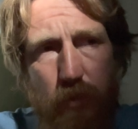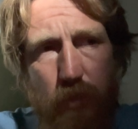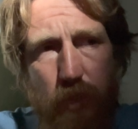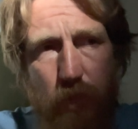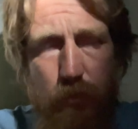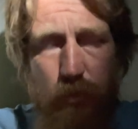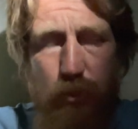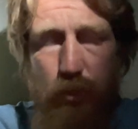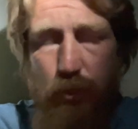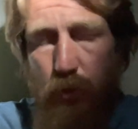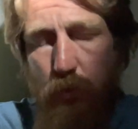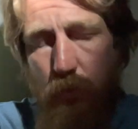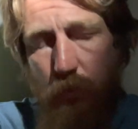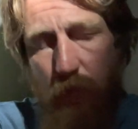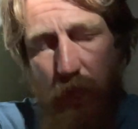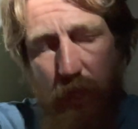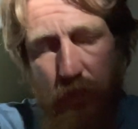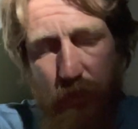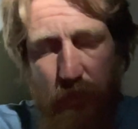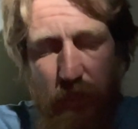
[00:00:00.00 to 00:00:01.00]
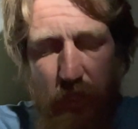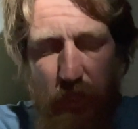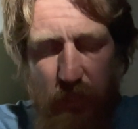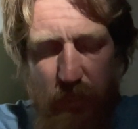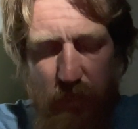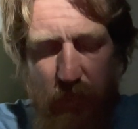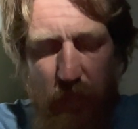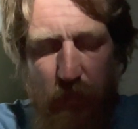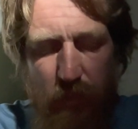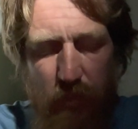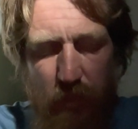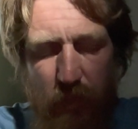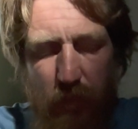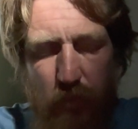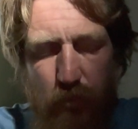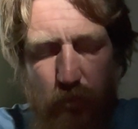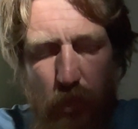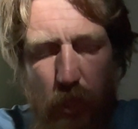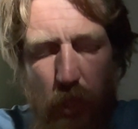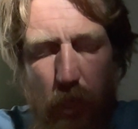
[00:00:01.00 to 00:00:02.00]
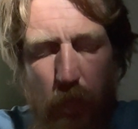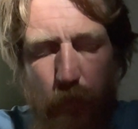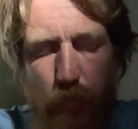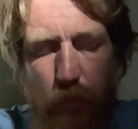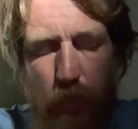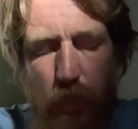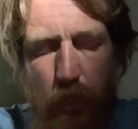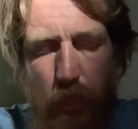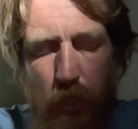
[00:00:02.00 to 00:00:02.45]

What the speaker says: that was 2 miles to get down to that drop.